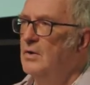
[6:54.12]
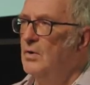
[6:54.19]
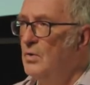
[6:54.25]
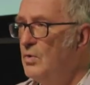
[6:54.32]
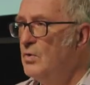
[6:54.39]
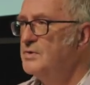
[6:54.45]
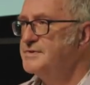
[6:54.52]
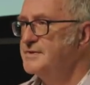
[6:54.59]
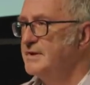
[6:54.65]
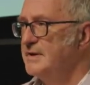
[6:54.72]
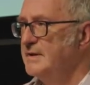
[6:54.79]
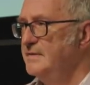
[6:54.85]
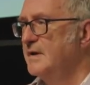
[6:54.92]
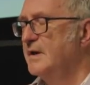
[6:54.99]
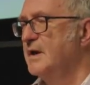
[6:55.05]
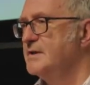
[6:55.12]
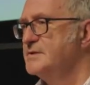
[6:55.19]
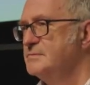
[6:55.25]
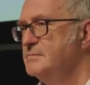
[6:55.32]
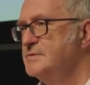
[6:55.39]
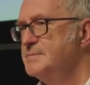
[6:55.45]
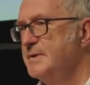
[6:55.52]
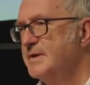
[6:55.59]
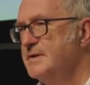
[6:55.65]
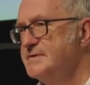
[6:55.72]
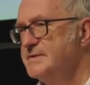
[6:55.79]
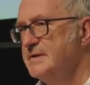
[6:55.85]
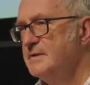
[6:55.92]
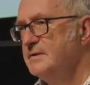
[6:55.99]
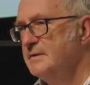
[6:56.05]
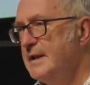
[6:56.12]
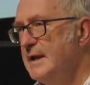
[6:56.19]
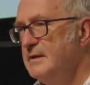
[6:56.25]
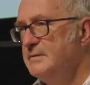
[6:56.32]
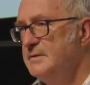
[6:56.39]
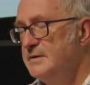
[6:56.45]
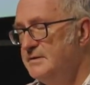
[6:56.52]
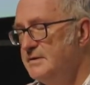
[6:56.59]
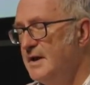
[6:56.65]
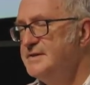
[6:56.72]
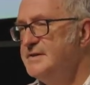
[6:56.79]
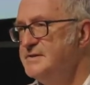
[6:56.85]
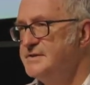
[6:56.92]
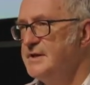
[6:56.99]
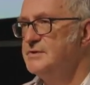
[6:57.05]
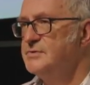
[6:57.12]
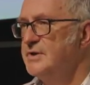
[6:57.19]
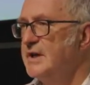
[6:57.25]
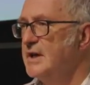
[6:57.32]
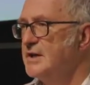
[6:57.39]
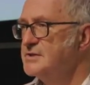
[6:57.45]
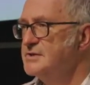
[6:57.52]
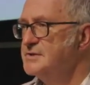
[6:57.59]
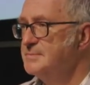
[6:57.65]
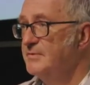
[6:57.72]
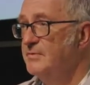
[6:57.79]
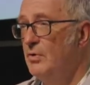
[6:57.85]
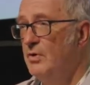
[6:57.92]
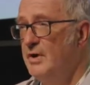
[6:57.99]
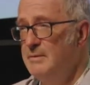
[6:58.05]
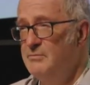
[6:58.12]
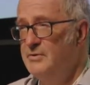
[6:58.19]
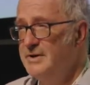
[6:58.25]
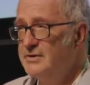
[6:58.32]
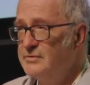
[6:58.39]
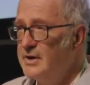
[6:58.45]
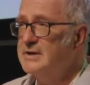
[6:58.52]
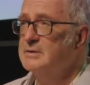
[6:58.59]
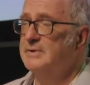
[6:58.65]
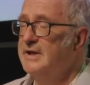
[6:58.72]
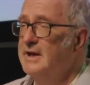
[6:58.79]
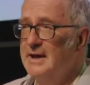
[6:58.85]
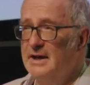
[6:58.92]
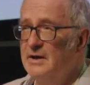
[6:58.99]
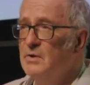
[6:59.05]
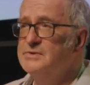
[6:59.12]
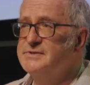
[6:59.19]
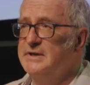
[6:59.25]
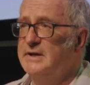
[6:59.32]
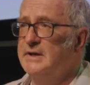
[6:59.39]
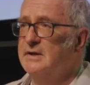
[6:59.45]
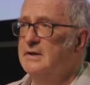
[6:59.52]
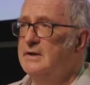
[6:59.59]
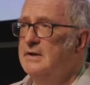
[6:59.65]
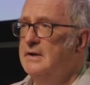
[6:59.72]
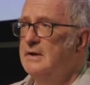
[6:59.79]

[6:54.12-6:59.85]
order in the kitchen was because 19th century kitchens before him were incredibly chaotic,